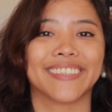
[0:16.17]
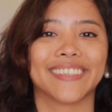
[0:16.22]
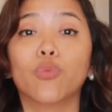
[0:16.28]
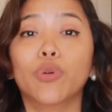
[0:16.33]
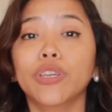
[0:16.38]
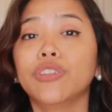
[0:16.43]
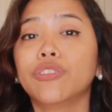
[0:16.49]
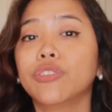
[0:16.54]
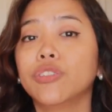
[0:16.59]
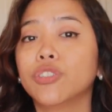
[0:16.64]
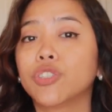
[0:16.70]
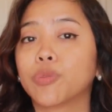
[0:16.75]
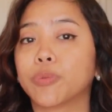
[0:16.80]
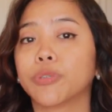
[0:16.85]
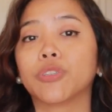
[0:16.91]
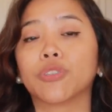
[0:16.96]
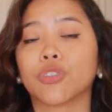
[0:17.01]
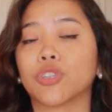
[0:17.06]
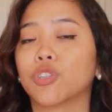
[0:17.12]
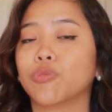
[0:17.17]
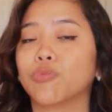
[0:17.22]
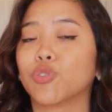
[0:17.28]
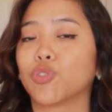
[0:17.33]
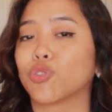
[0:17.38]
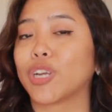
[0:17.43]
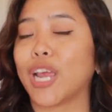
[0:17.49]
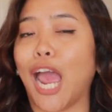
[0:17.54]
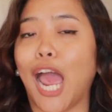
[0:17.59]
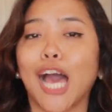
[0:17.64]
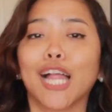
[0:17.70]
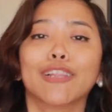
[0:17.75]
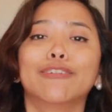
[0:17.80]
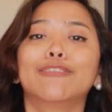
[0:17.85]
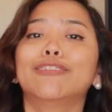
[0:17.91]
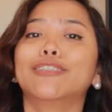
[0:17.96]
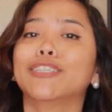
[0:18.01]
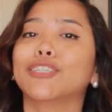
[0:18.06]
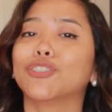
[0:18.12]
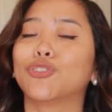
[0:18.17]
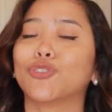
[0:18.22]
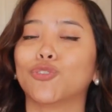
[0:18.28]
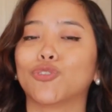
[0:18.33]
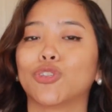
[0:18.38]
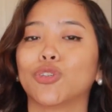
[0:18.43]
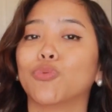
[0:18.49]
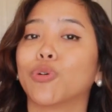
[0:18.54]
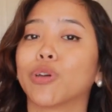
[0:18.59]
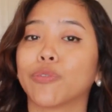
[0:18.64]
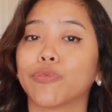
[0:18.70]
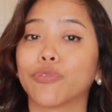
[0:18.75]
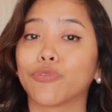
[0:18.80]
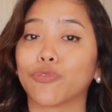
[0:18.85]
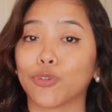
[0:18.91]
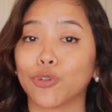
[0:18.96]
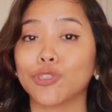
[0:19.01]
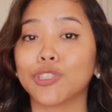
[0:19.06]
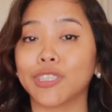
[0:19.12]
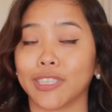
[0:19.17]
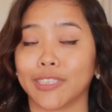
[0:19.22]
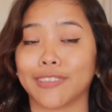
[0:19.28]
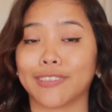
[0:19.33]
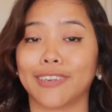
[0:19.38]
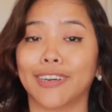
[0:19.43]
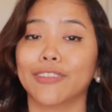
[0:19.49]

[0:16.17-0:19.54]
Now, when you're an entrepreneur, your calendar is usually one of the first things